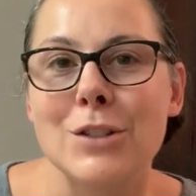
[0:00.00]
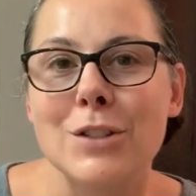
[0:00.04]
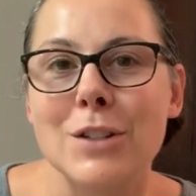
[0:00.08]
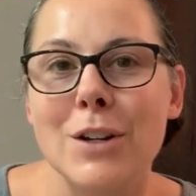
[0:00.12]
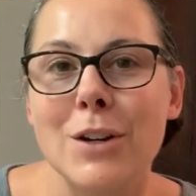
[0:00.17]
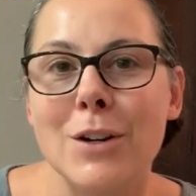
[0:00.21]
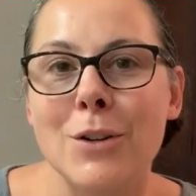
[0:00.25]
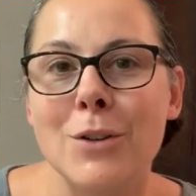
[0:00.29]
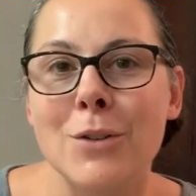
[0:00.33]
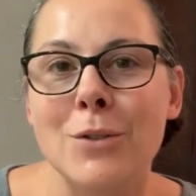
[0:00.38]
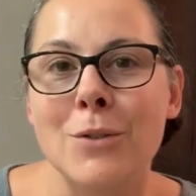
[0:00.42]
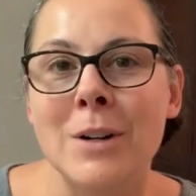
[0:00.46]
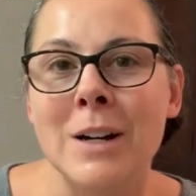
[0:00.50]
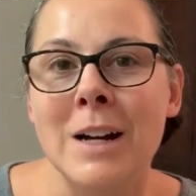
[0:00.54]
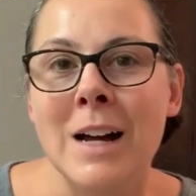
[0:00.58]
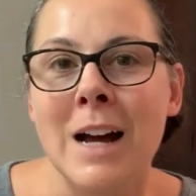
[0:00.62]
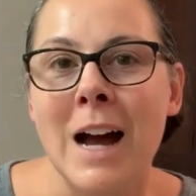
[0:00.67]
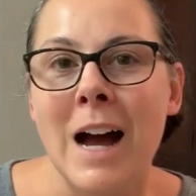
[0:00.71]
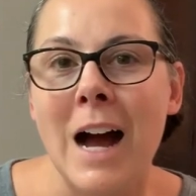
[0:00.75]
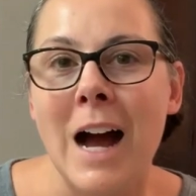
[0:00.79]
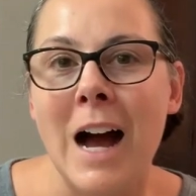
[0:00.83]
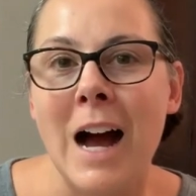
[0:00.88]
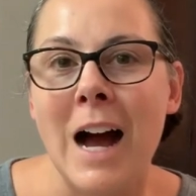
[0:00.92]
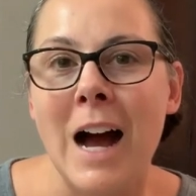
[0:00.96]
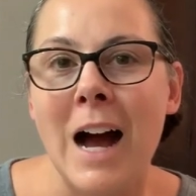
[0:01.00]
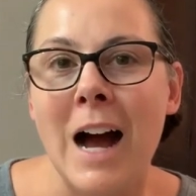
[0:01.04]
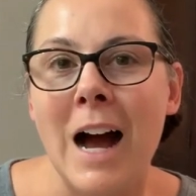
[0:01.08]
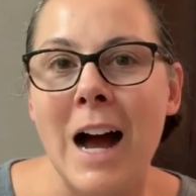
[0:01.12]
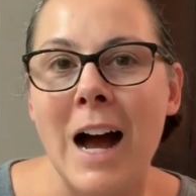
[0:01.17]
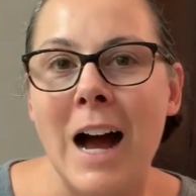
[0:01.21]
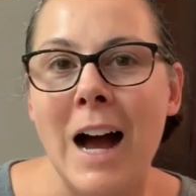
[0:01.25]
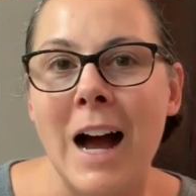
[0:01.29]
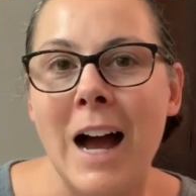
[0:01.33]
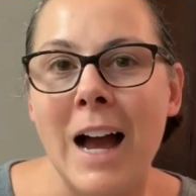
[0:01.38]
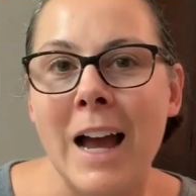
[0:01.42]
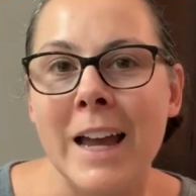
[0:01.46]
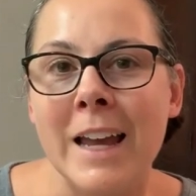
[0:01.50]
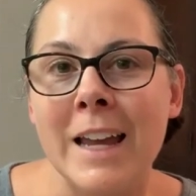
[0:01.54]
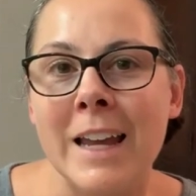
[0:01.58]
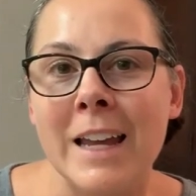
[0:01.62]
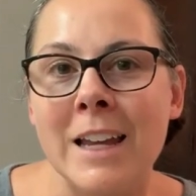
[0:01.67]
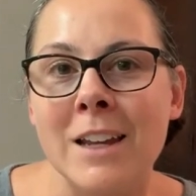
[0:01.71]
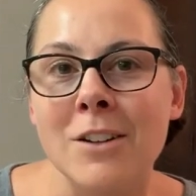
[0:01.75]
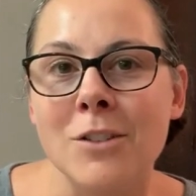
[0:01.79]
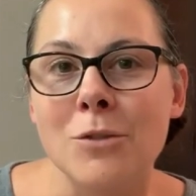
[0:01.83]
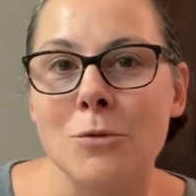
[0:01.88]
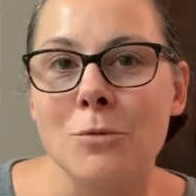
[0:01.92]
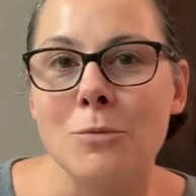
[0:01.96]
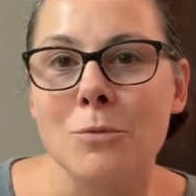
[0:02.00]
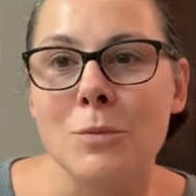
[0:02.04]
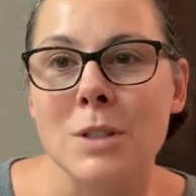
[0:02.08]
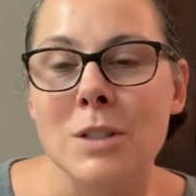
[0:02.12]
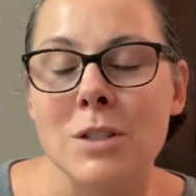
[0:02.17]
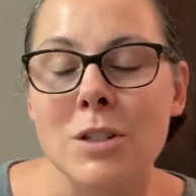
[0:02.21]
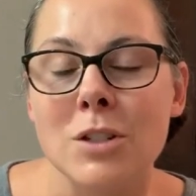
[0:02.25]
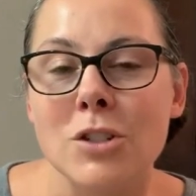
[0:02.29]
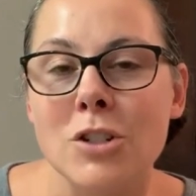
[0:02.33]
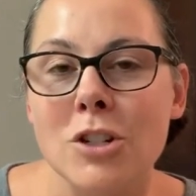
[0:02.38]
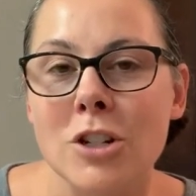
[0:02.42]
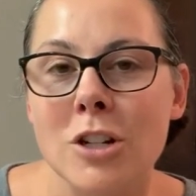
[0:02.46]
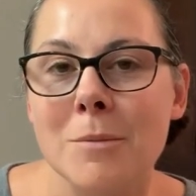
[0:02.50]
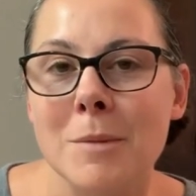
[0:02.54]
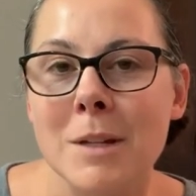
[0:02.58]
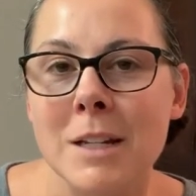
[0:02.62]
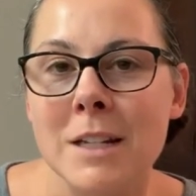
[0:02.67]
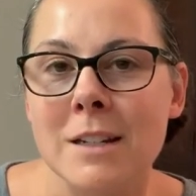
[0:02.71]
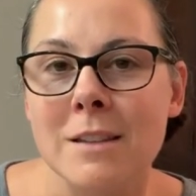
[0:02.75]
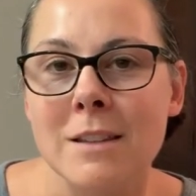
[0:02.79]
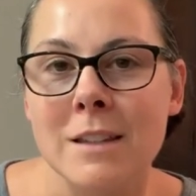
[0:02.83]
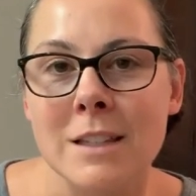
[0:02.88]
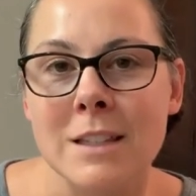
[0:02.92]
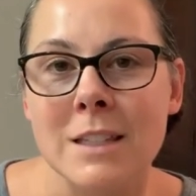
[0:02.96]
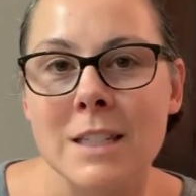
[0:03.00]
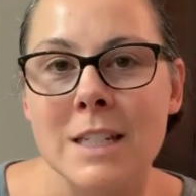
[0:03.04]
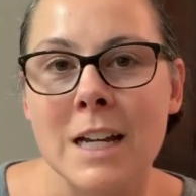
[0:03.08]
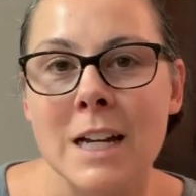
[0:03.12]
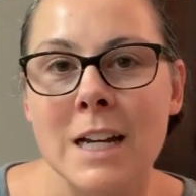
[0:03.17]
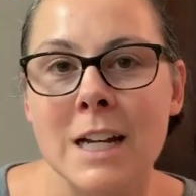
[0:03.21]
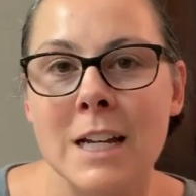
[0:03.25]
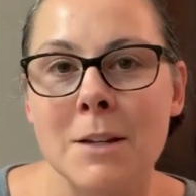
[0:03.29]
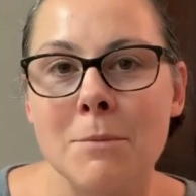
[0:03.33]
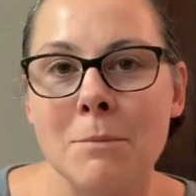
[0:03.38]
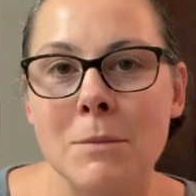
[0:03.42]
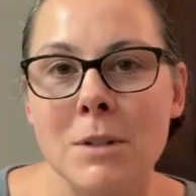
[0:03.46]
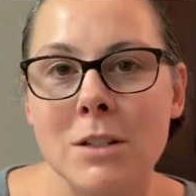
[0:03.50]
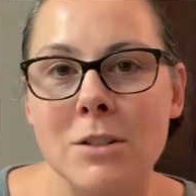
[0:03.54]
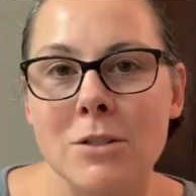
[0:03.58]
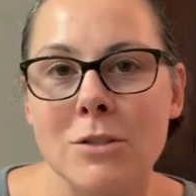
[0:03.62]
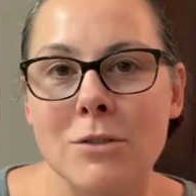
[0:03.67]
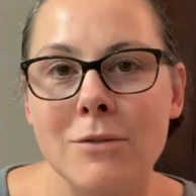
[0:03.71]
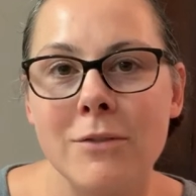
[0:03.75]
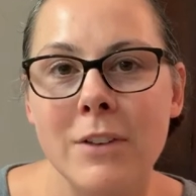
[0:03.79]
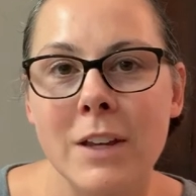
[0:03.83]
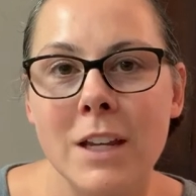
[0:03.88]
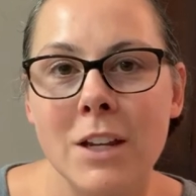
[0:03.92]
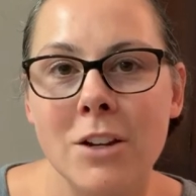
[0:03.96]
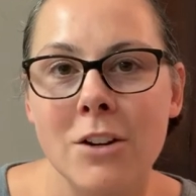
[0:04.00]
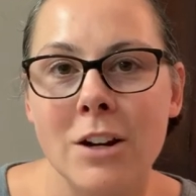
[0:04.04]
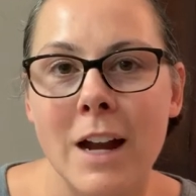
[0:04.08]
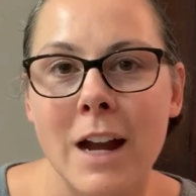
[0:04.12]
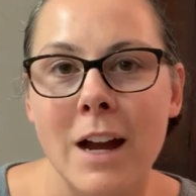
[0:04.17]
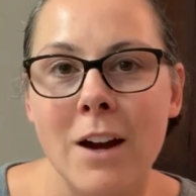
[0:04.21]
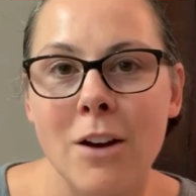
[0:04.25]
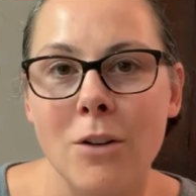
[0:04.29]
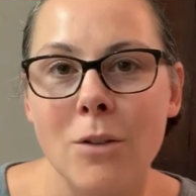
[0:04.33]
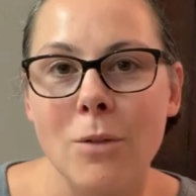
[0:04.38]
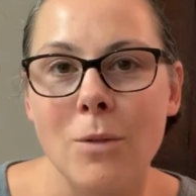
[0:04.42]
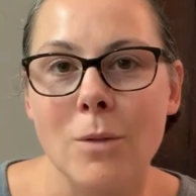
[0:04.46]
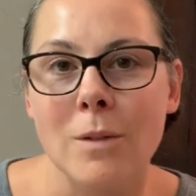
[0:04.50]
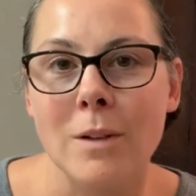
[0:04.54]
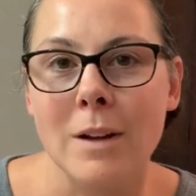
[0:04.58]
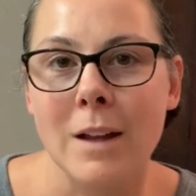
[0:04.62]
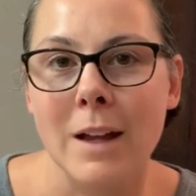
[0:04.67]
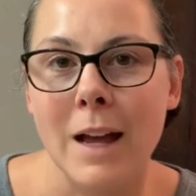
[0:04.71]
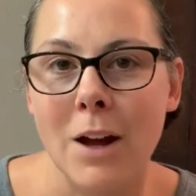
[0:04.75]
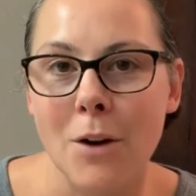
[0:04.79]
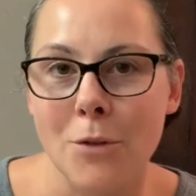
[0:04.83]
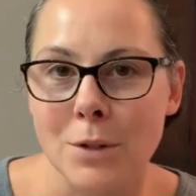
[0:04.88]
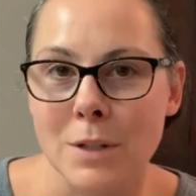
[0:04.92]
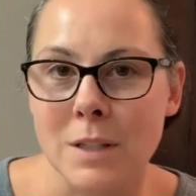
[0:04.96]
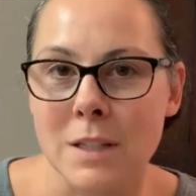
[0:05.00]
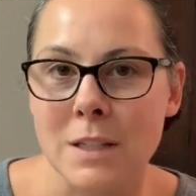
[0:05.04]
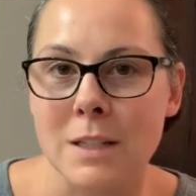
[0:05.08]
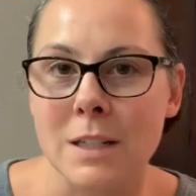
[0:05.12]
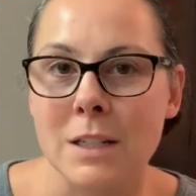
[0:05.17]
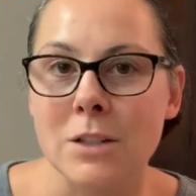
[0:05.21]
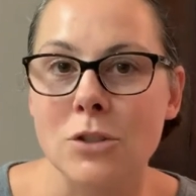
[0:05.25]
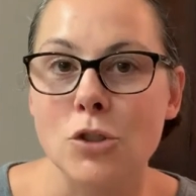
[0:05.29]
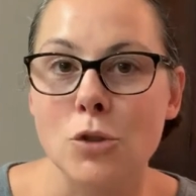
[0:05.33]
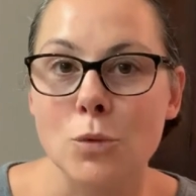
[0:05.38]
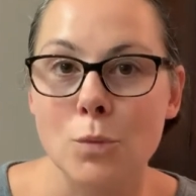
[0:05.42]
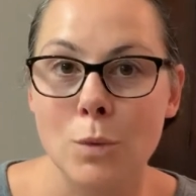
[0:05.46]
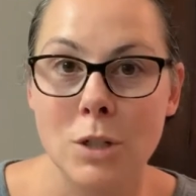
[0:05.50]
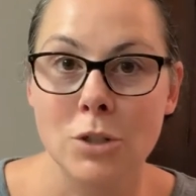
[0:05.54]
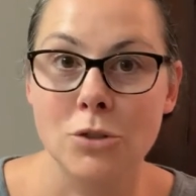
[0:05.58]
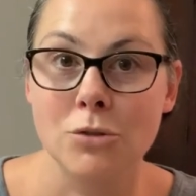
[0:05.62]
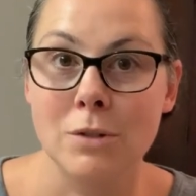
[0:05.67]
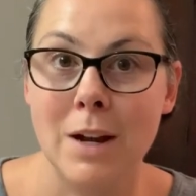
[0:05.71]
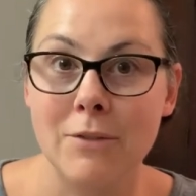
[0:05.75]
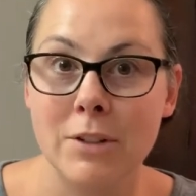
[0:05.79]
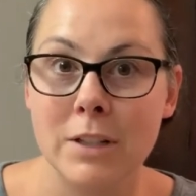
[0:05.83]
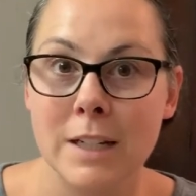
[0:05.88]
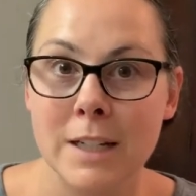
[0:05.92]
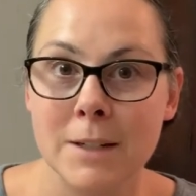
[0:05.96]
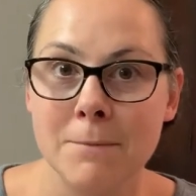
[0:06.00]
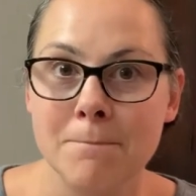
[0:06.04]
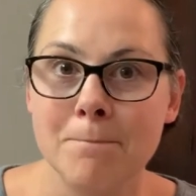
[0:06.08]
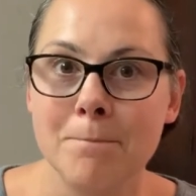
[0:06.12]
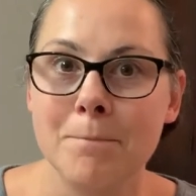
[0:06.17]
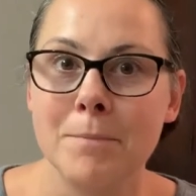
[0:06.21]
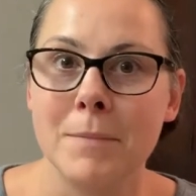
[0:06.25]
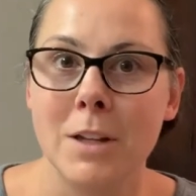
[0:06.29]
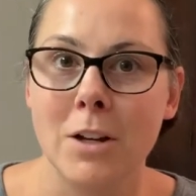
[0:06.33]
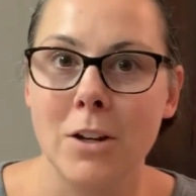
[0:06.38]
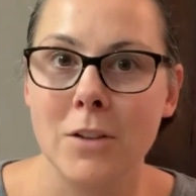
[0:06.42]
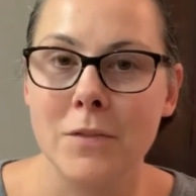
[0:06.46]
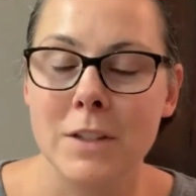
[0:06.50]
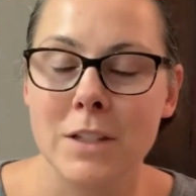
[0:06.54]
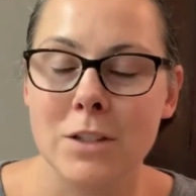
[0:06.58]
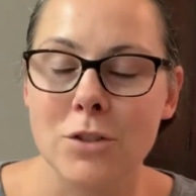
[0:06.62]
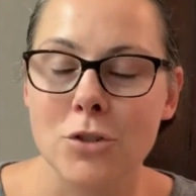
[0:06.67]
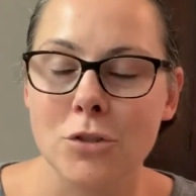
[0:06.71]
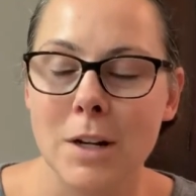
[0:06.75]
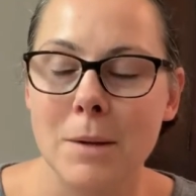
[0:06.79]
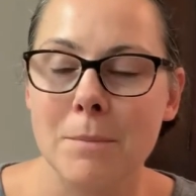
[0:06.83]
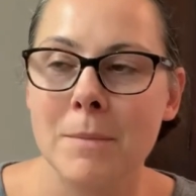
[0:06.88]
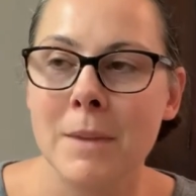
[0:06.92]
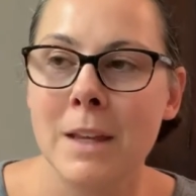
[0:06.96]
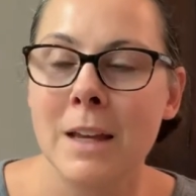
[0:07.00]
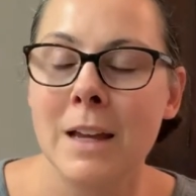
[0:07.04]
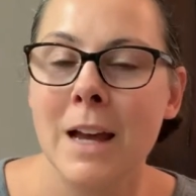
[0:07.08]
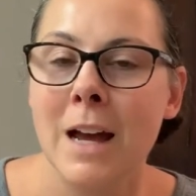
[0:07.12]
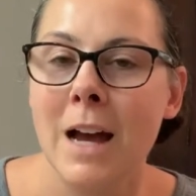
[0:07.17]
So I was determined this time to figure out how to stitch while traveling on this trip.